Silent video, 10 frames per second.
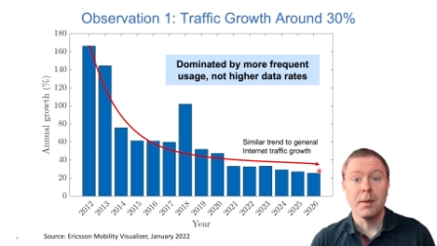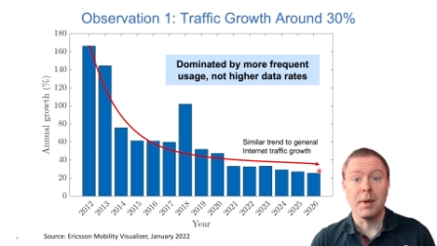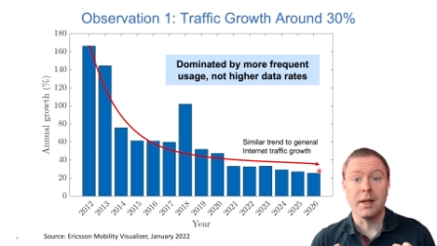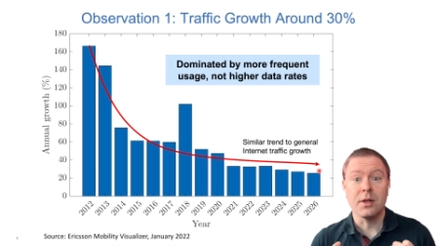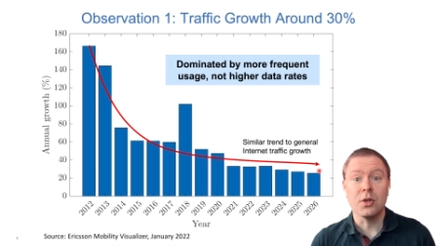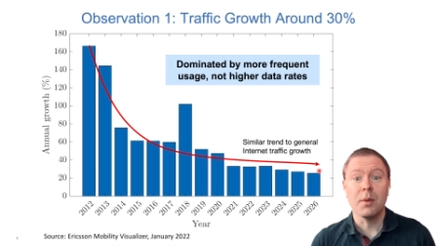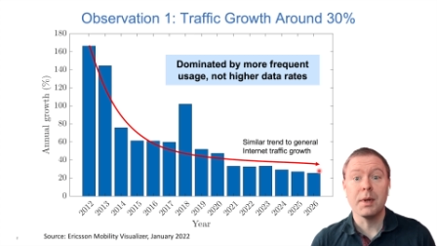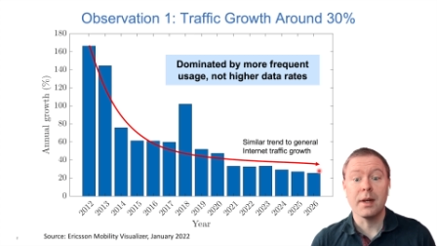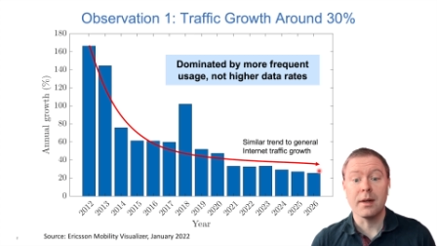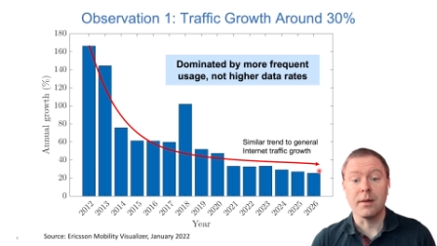but the
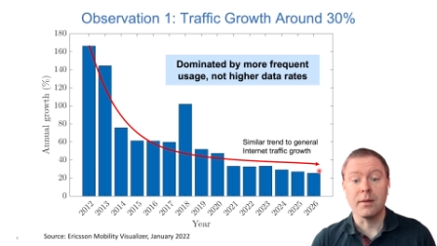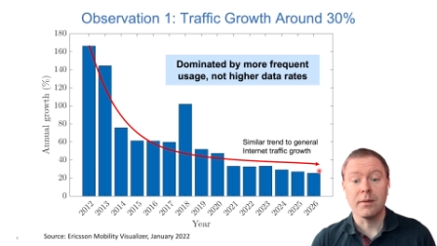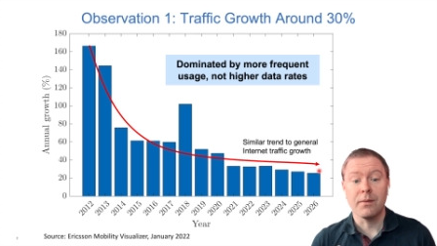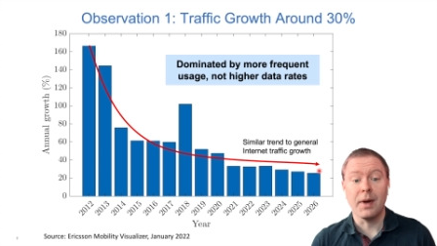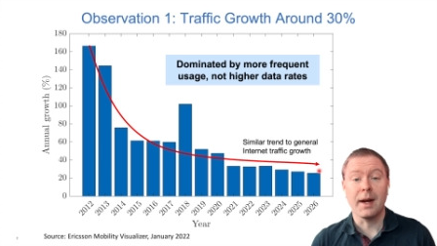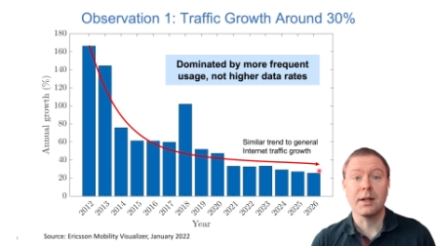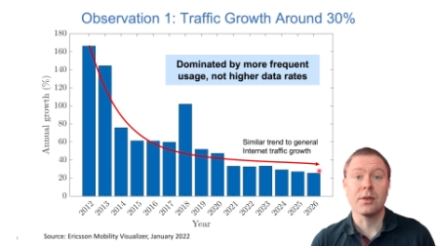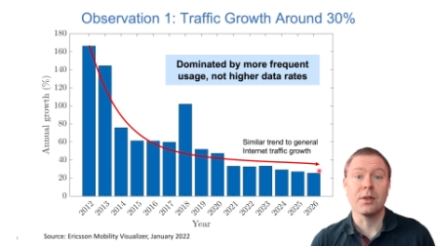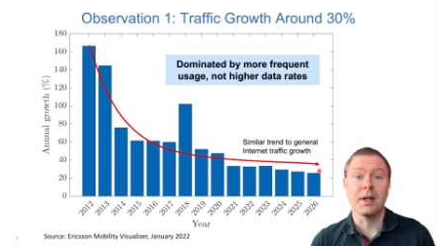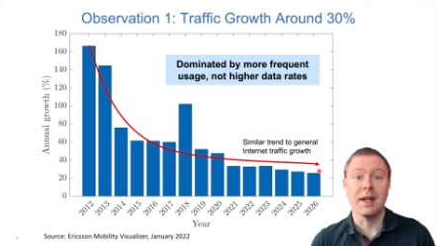dominant
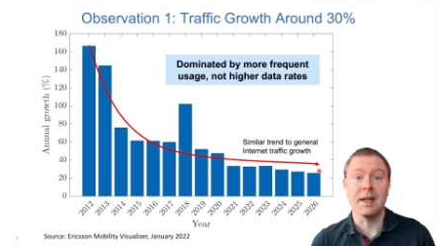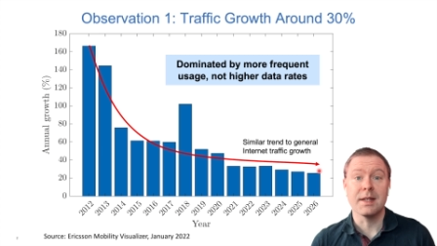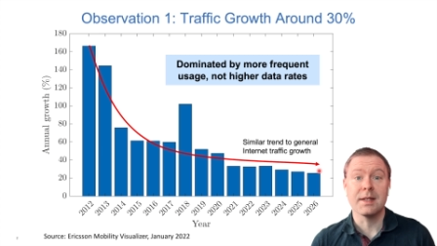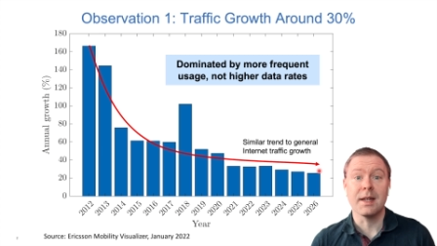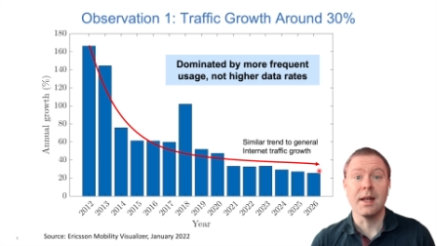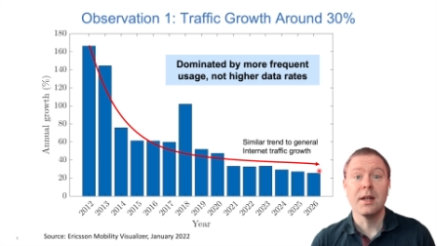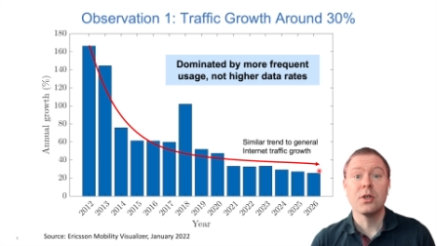factor is the